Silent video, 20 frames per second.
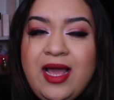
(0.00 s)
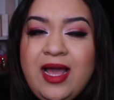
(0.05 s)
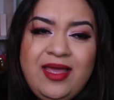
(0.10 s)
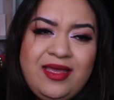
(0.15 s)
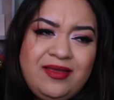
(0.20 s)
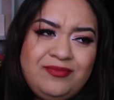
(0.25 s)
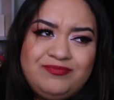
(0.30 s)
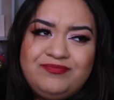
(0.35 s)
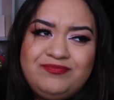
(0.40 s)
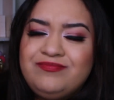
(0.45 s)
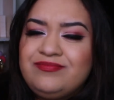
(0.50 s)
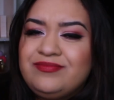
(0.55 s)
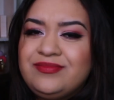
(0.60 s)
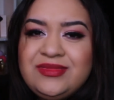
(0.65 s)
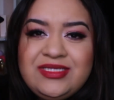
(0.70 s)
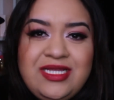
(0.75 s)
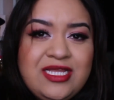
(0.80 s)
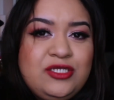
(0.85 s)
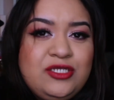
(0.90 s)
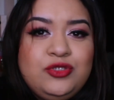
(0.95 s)
I
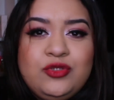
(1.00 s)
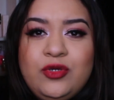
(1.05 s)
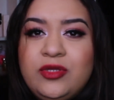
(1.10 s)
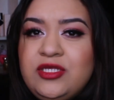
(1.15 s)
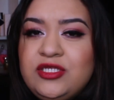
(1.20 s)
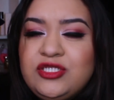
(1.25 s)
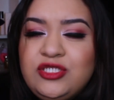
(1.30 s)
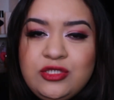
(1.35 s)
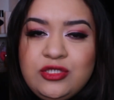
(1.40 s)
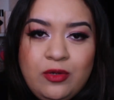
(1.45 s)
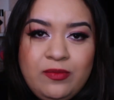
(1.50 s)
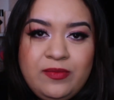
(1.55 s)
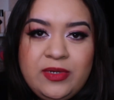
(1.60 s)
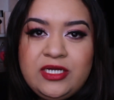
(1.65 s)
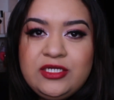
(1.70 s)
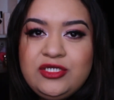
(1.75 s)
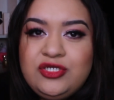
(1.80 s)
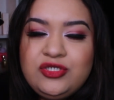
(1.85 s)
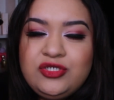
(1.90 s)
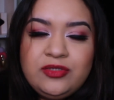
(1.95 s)
enjoy this so
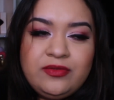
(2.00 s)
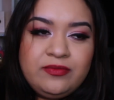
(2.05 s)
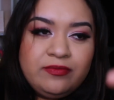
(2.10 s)
much.